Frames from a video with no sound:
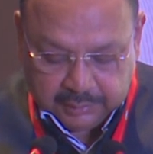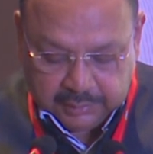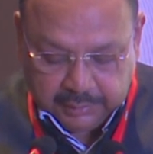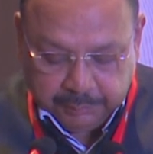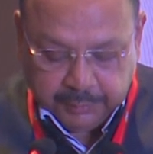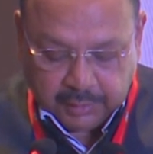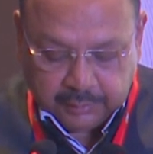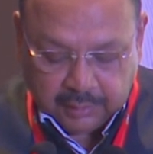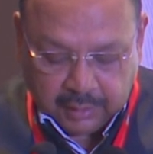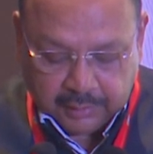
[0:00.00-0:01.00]
DPI
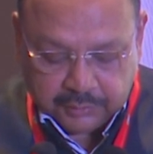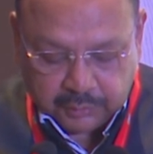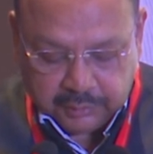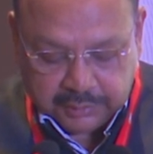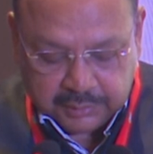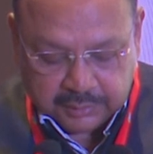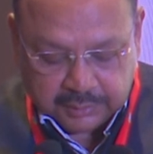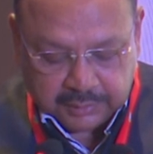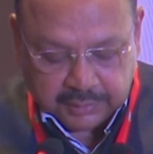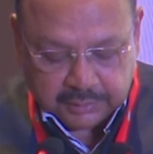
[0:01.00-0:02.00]
reliance on digital
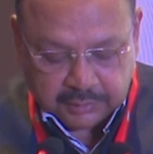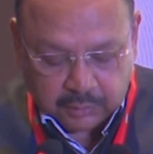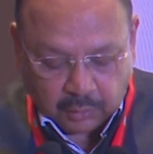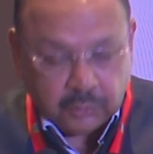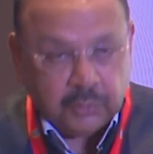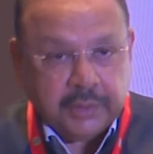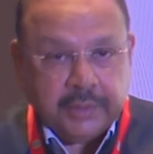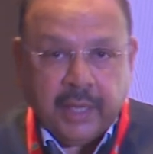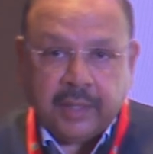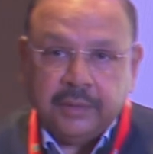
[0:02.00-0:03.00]
signatures not only
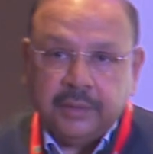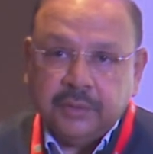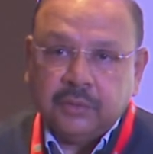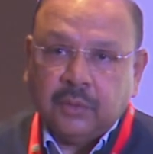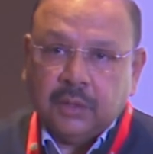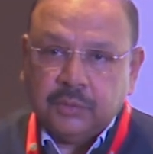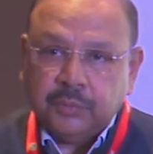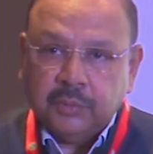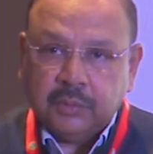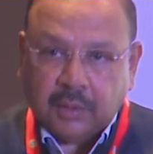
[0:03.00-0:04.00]
guarantees
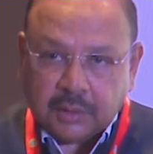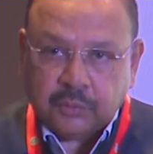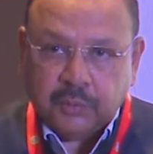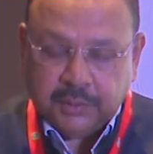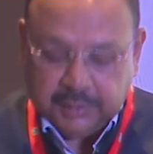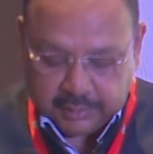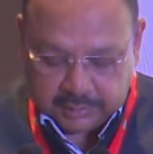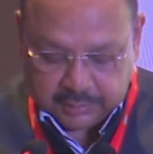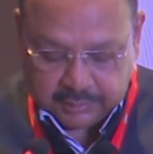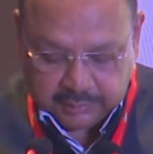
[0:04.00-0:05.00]

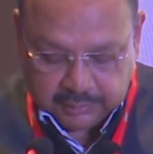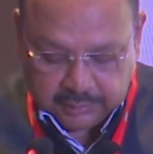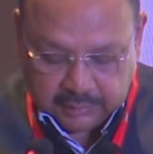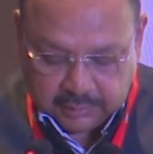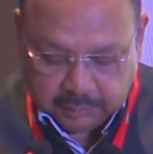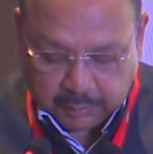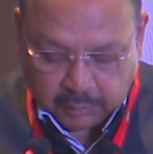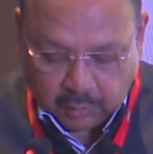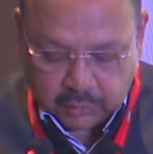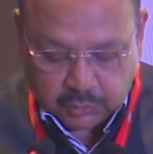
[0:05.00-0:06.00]
trustworthiness, but
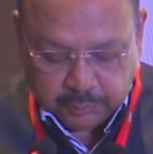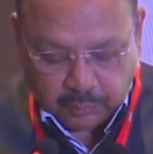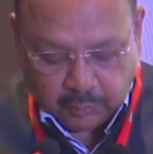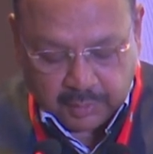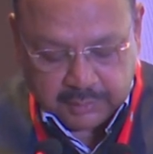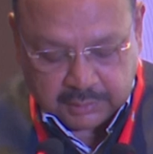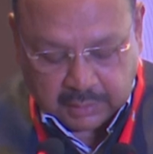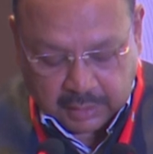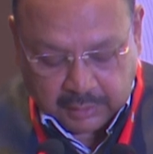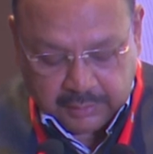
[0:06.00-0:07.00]
also provides a
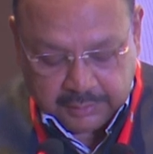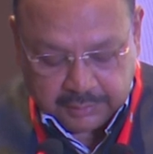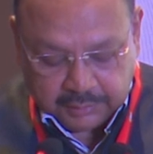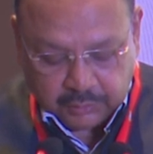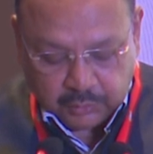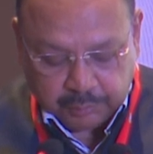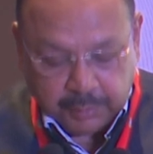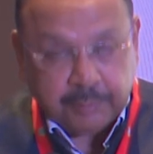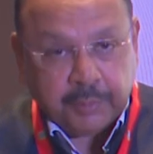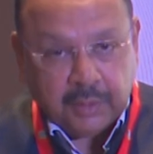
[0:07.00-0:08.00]
highly secure,
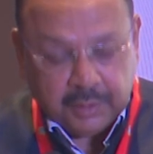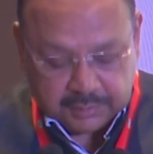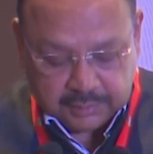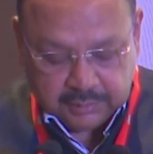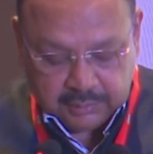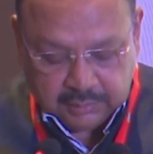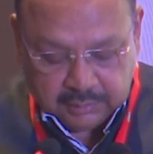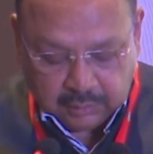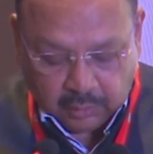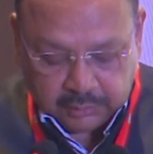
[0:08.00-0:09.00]
paperless
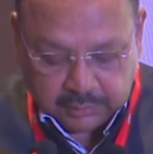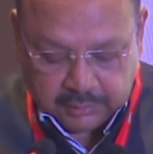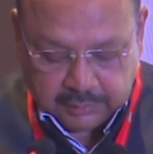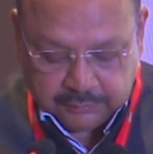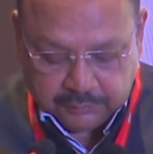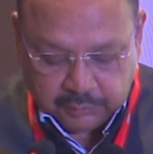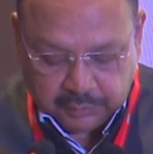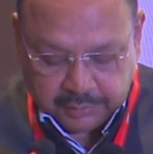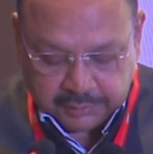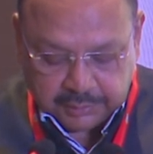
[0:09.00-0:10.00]
alternative to
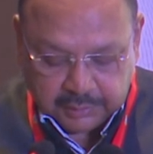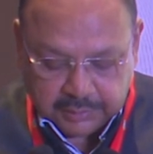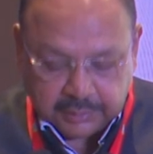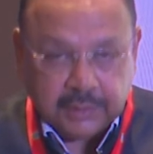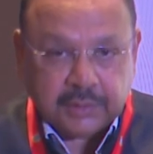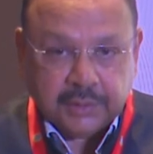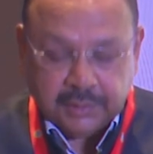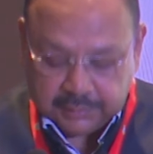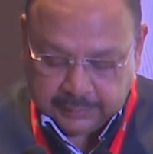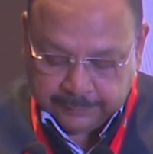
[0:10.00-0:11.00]
traditional
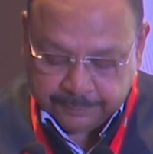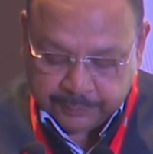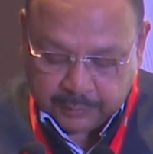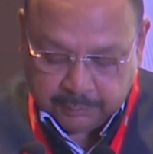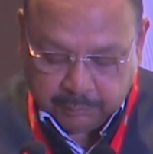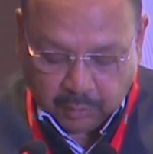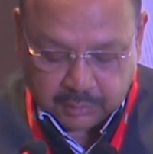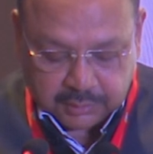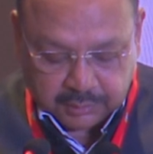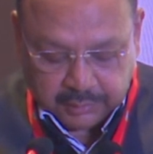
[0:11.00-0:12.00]
signatures,
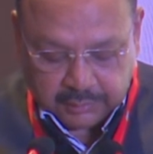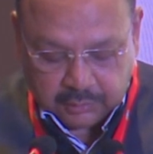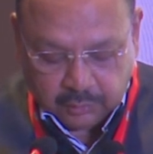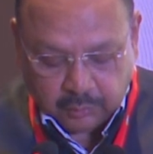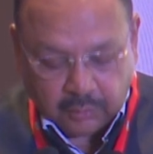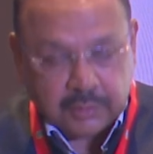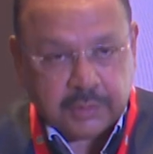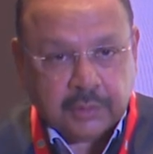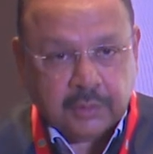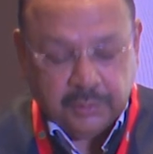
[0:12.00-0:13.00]
bolstering the overall
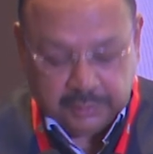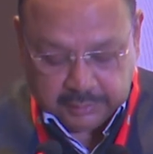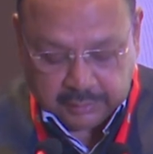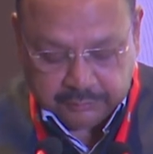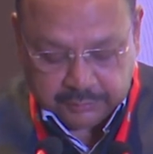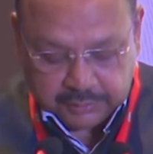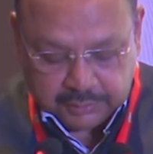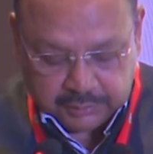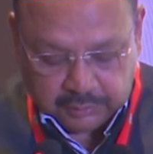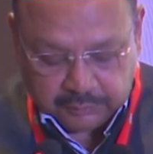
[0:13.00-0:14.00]
security and
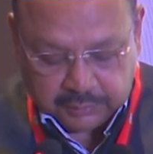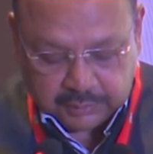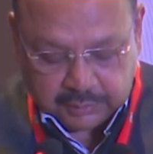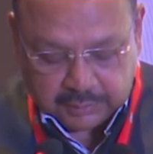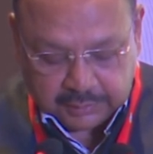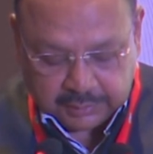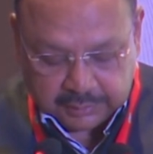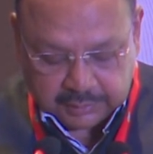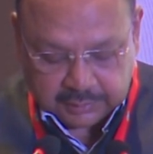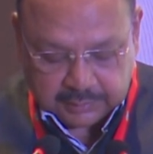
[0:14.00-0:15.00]
efficiency of digital
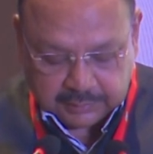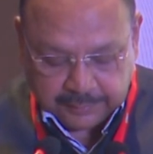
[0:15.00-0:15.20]
signatures.